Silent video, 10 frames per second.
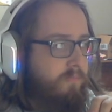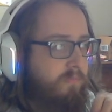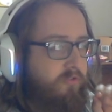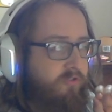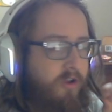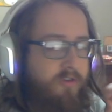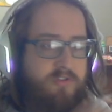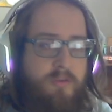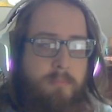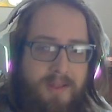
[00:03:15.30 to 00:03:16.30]

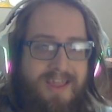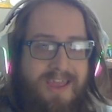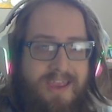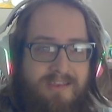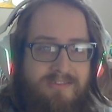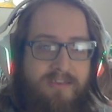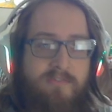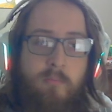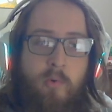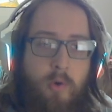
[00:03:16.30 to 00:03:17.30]
Xiangqi plays as
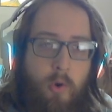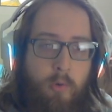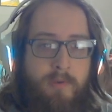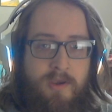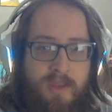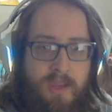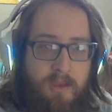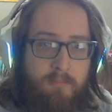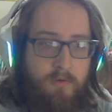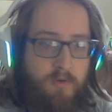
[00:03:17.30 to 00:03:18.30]
a more open
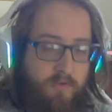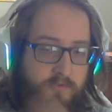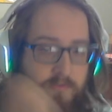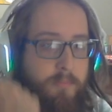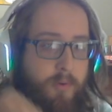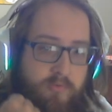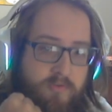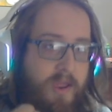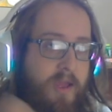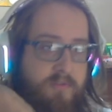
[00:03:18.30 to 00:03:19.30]
game. You're not supposed
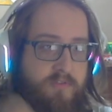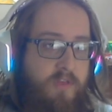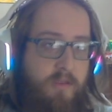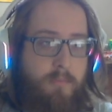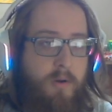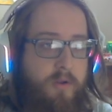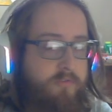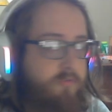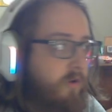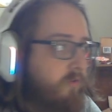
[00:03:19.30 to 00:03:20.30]
to have a set pawn
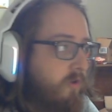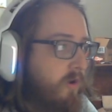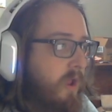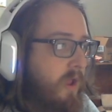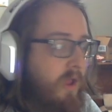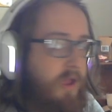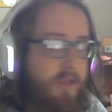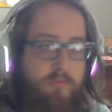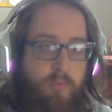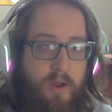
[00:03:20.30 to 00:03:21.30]
structure,
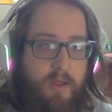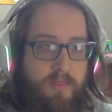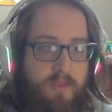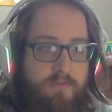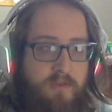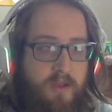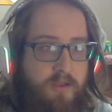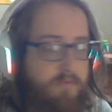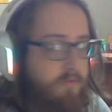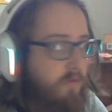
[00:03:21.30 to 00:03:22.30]
hence why these
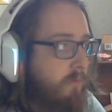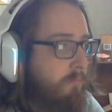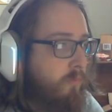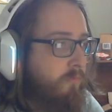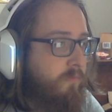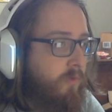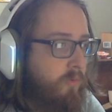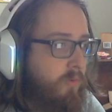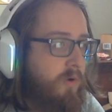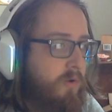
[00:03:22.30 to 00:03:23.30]
guys move
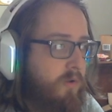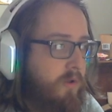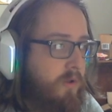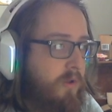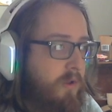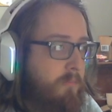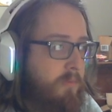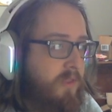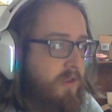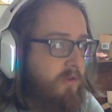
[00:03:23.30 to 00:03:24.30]
forward,
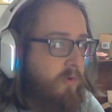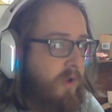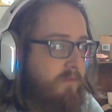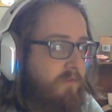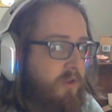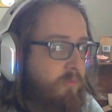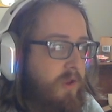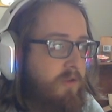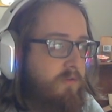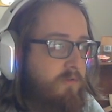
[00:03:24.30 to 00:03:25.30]
but they don't have any
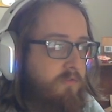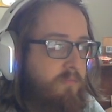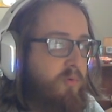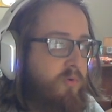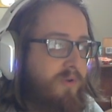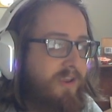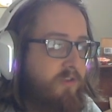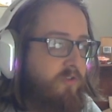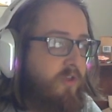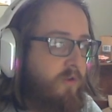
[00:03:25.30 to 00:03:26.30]
way to support
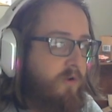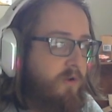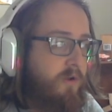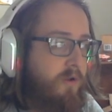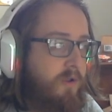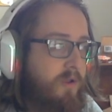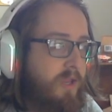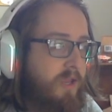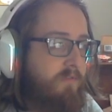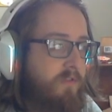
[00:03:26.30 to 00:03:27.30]
each other,
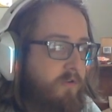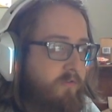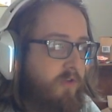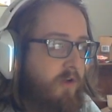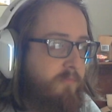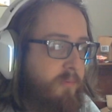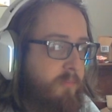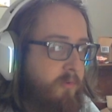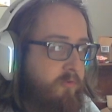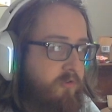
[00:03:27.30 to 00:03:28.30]
even their soft
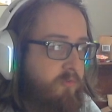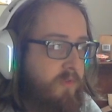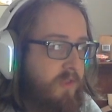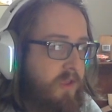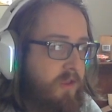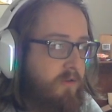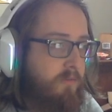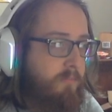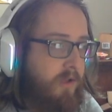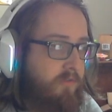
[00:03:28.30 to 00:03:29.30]
promotion when they get
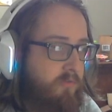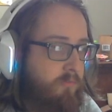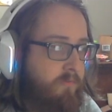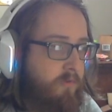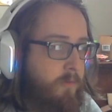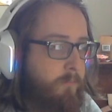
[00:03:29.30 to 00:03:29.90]
past the river.